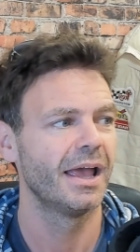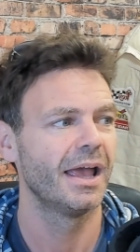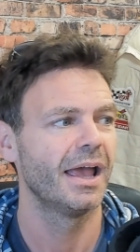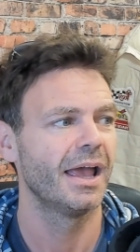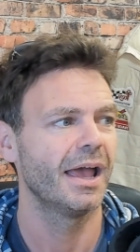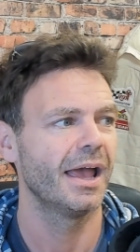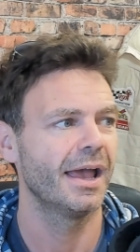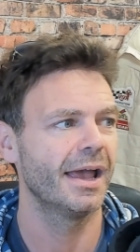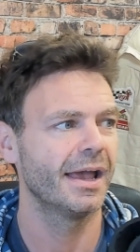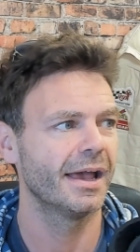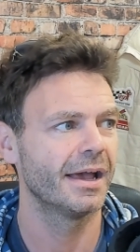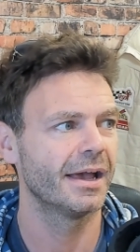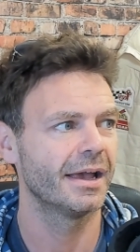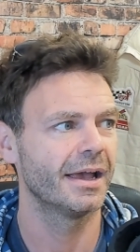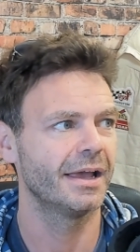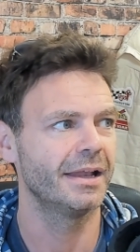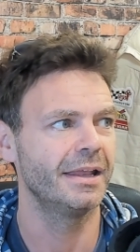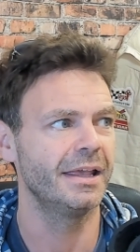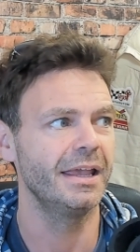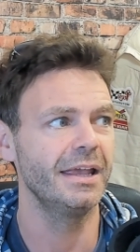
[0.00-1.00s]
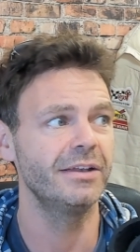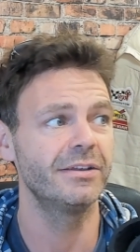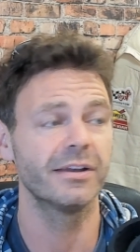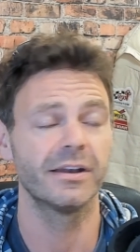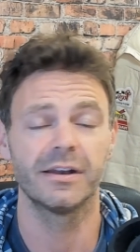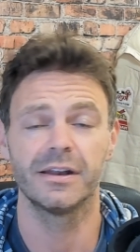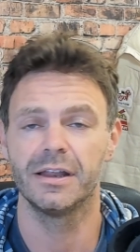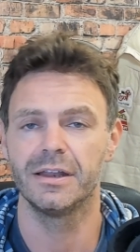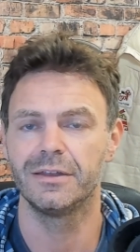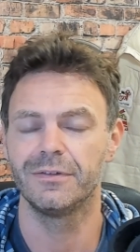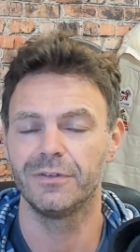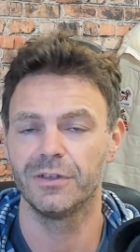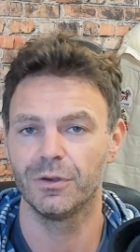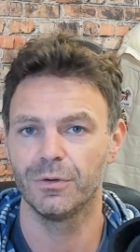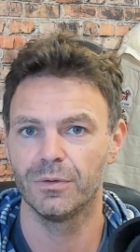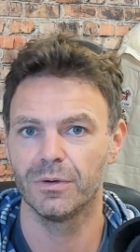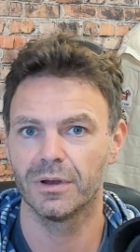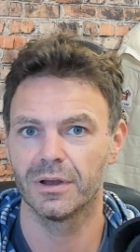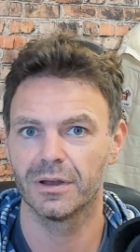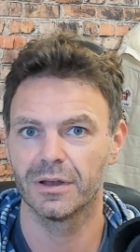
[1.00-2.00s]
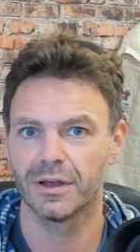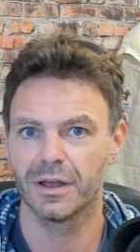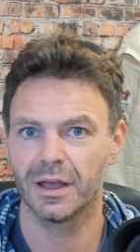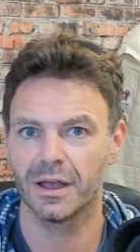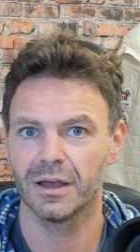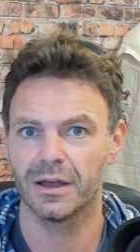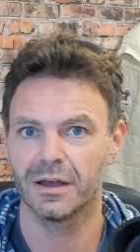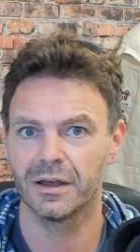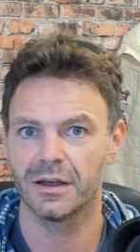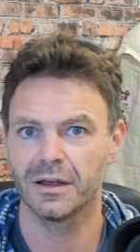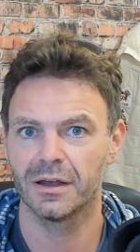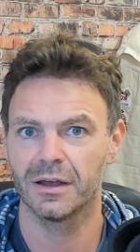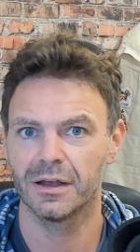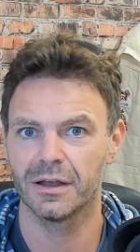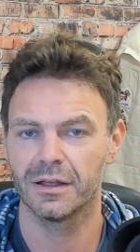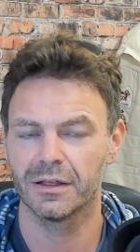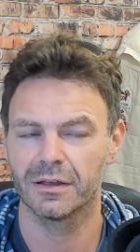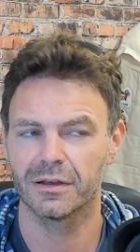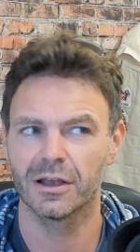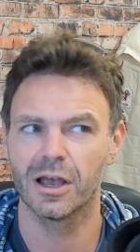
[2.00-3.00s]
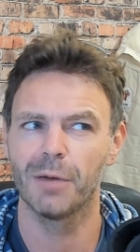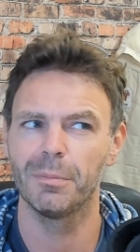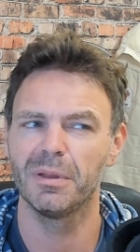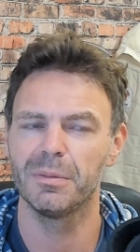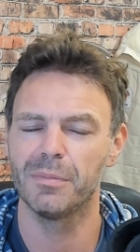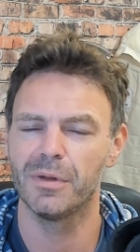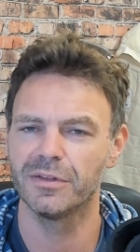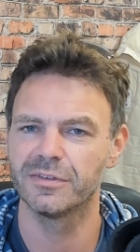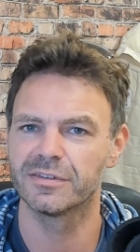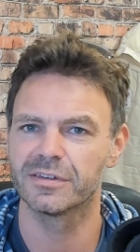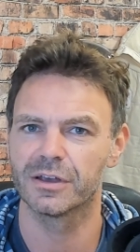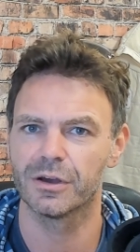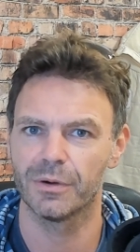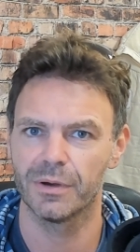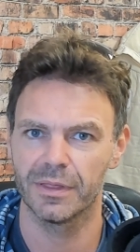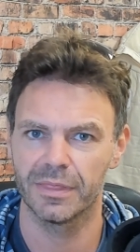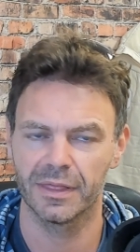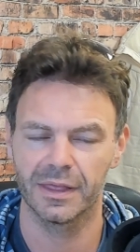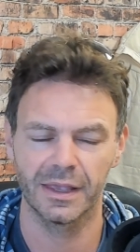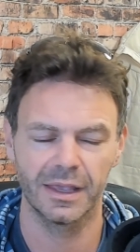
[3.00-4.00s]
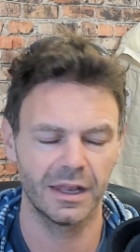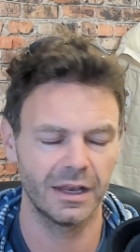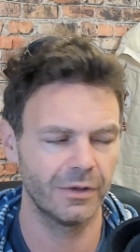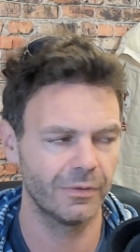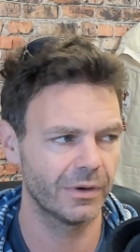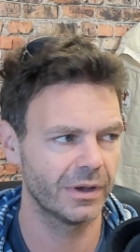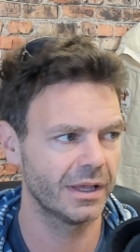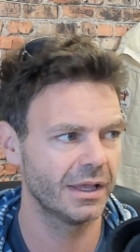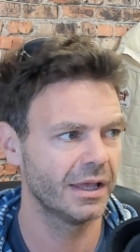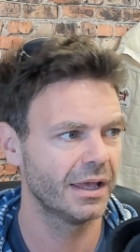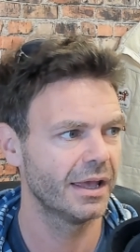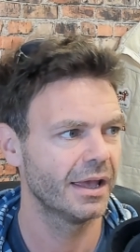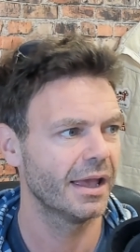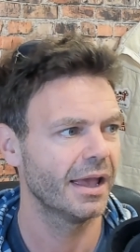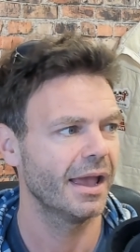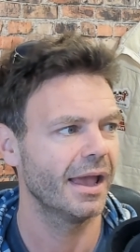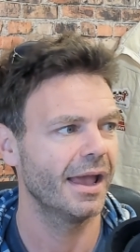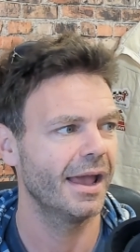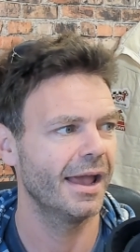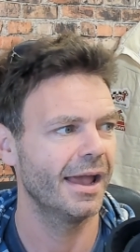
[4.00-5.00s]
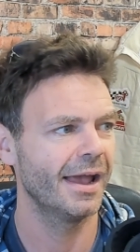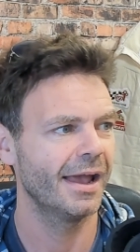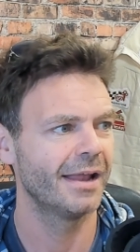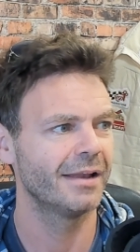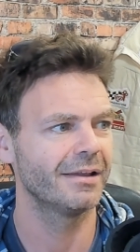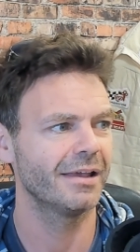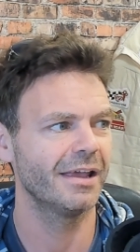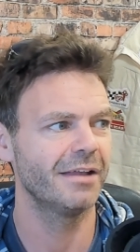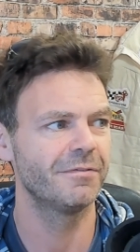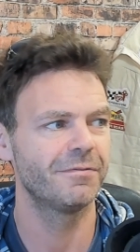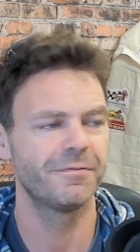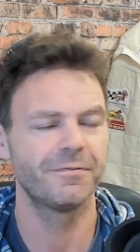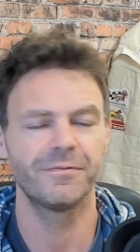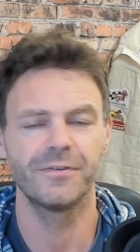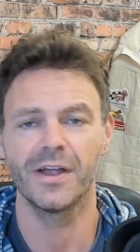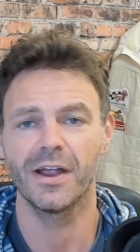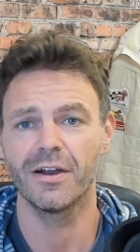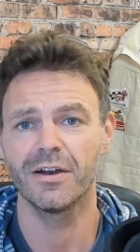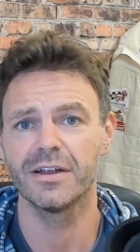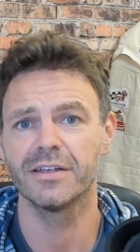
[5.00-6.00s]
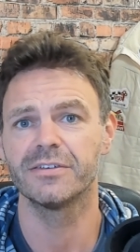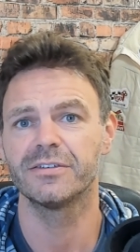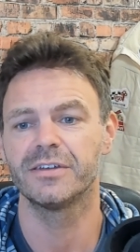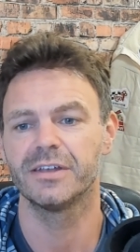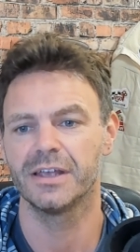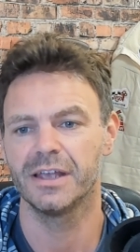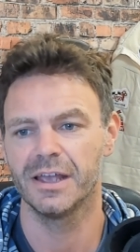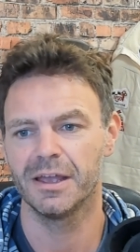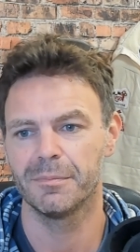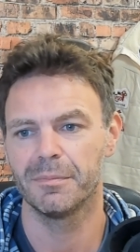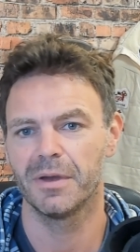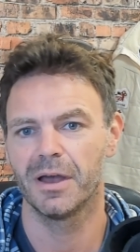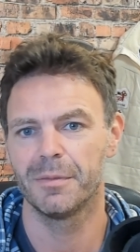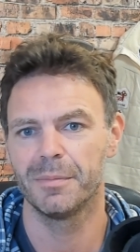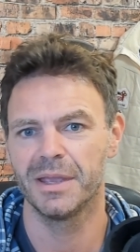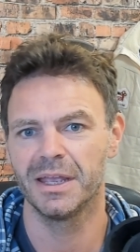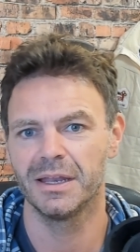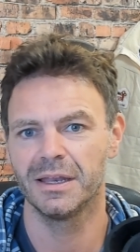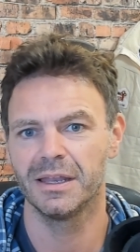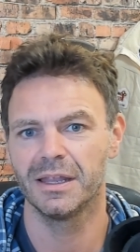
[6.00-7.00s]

Uh, and he did an interview uh, a couple of months ago, I think, anyway. And in fairness to him, I mean,